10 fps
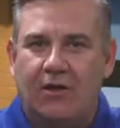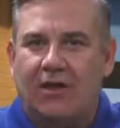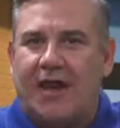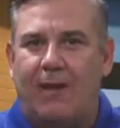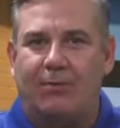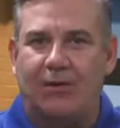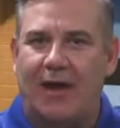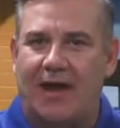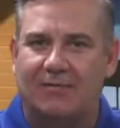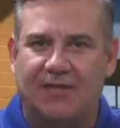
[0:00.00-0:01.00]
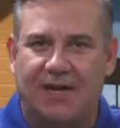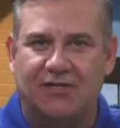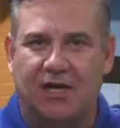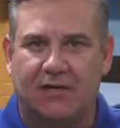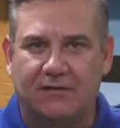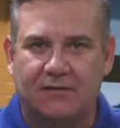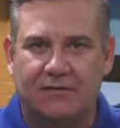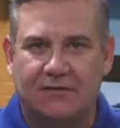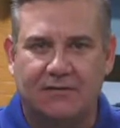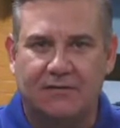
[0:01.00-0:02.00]
look at how blue I am today, John.
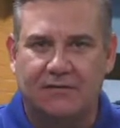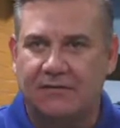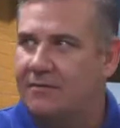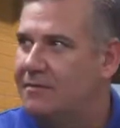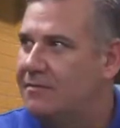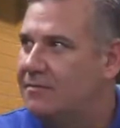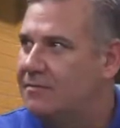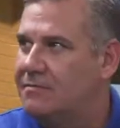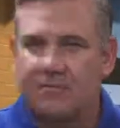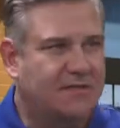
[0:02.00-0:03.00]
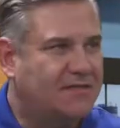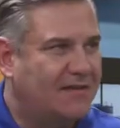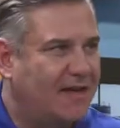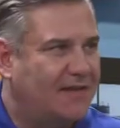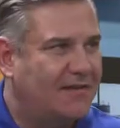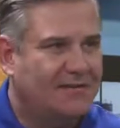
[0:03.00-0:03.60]
See that?